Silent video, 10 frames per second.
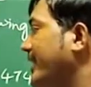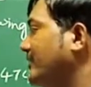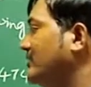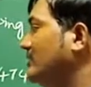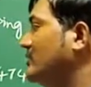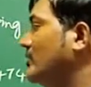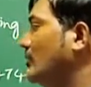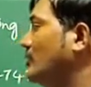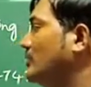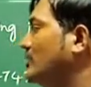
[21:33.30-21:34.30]
x is
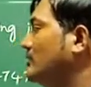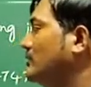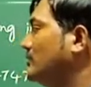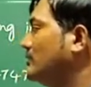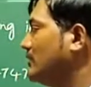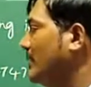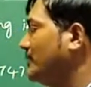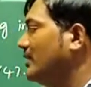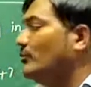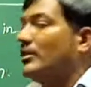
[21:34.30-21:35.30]
equal to this.
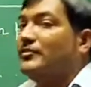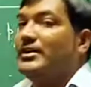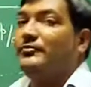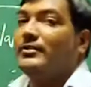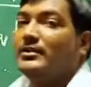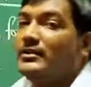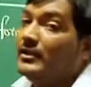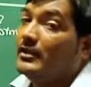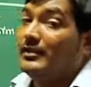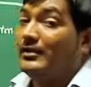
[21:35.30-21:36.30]
Same thing what we did for the
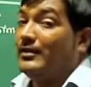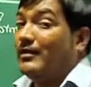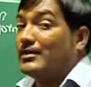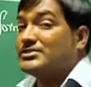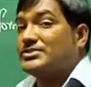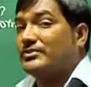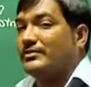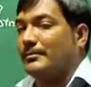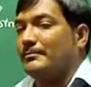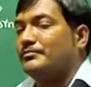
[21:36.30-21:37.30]
last.
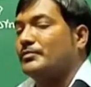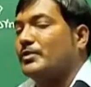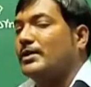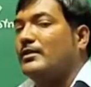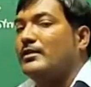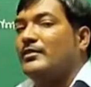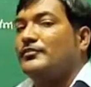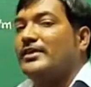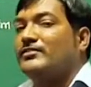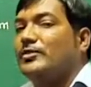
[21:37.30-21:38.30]
Okay,
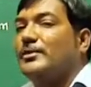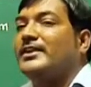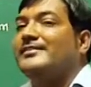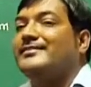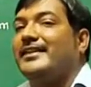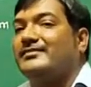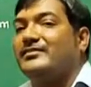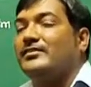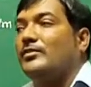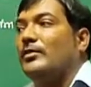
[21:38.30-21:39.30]
we assumed it as x
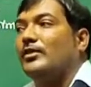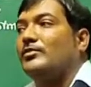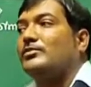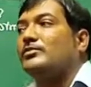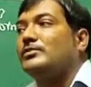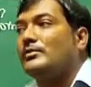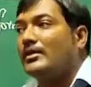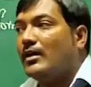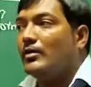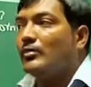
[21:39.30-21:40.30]
is equal to. So
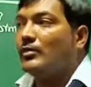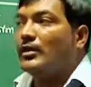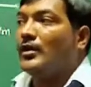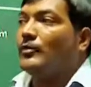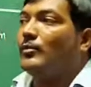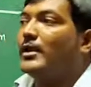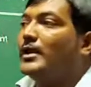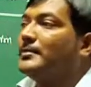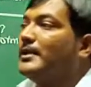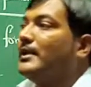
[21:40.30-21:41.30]
now what
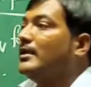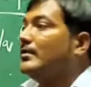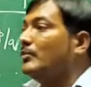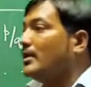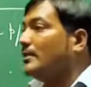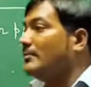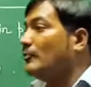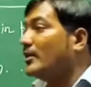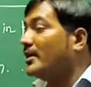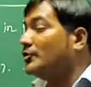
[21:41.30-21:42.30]
I'm telling, what
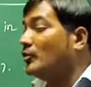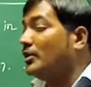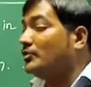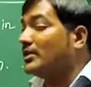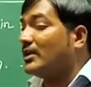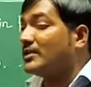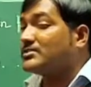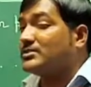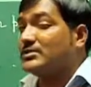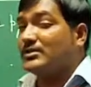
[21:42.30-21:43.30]
I told you in the
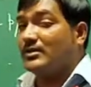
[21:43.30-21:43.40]
last